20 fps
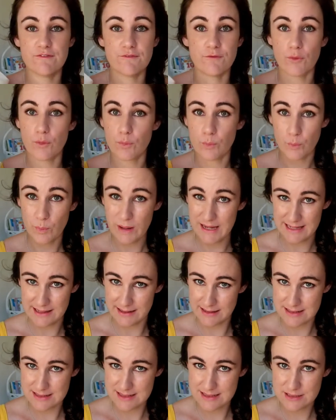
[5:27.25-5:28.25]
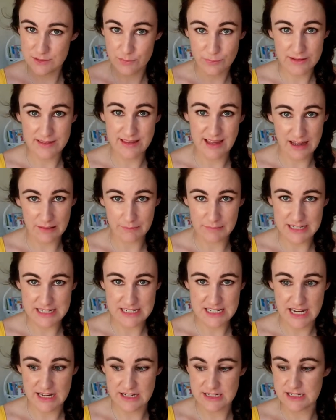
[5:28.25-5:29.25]
for weeks without me
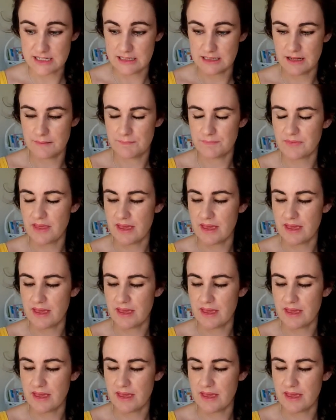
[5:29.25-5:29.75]
changing them,